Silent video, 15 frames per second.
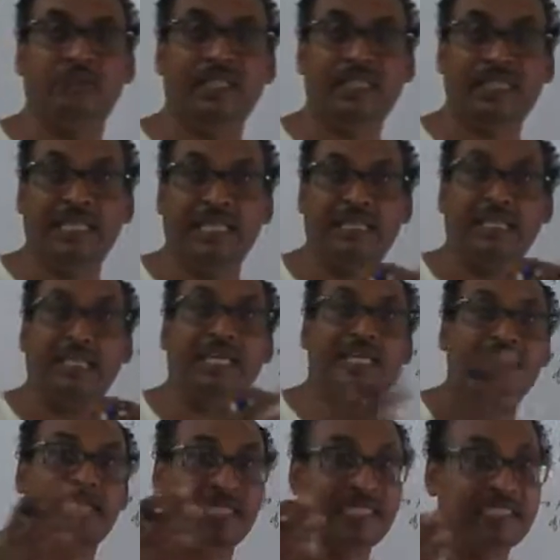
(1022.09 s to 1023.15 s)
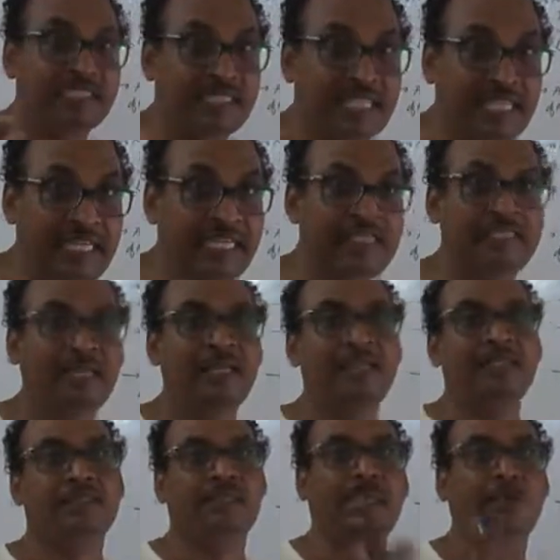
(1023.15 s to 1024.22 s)
when they are connected in series,
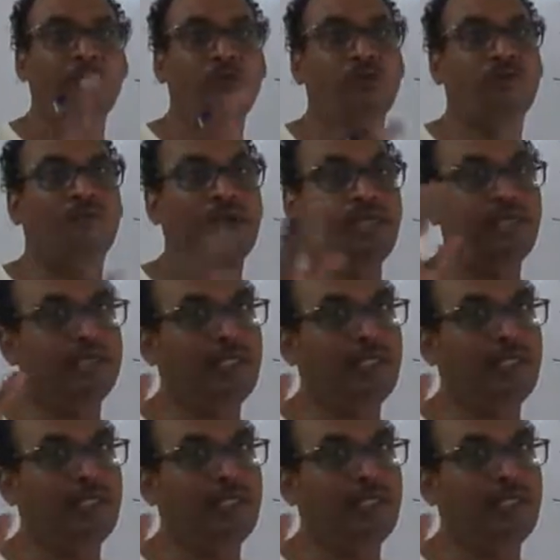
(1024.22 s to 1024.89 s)
then how to find the